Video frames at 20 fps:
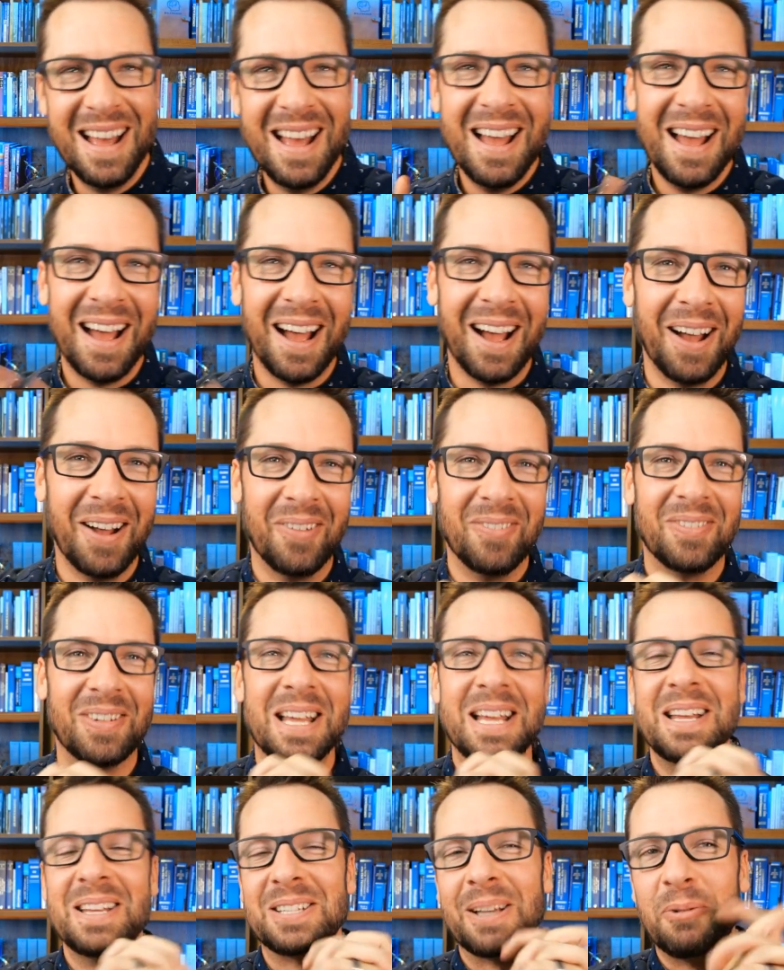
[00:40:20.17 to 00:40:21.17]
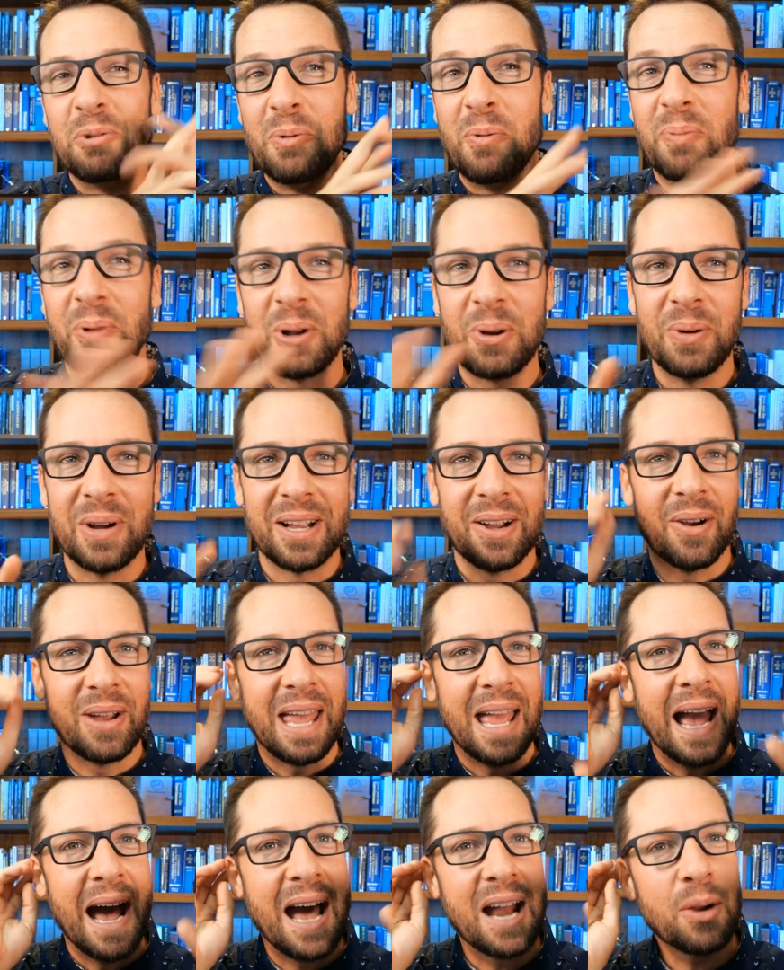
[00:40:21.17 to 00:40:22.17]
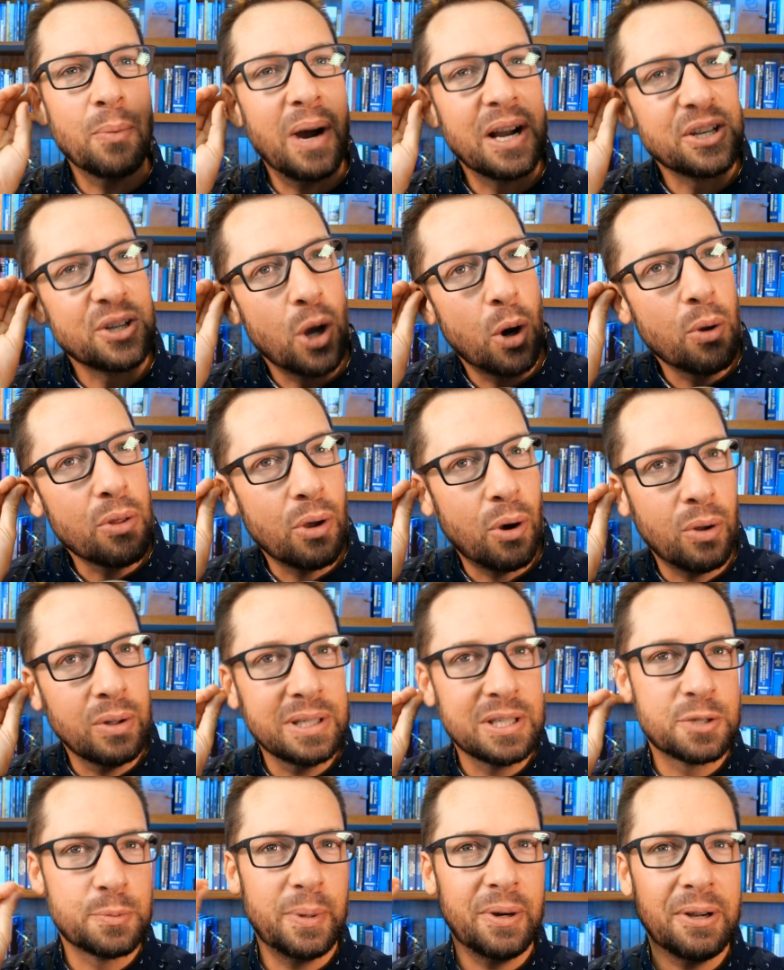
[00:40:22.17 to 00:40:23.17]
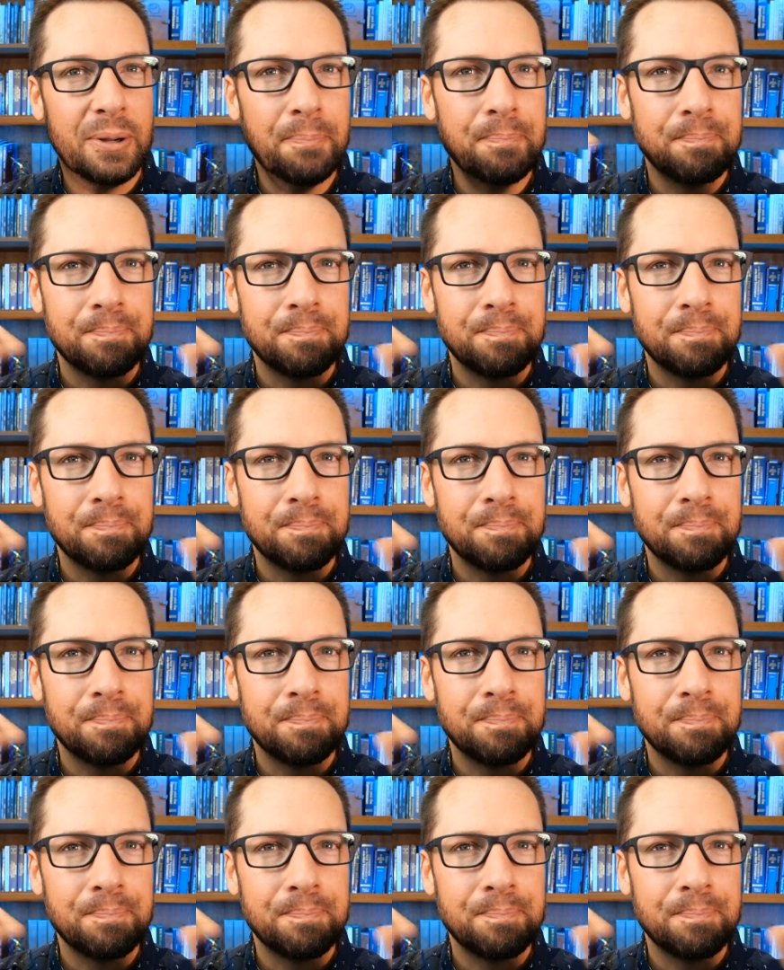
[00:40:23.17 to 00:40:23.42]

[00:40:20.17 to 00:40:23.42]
So I'm going to move pretty quick. Okay, how do I know the Holy Spirit?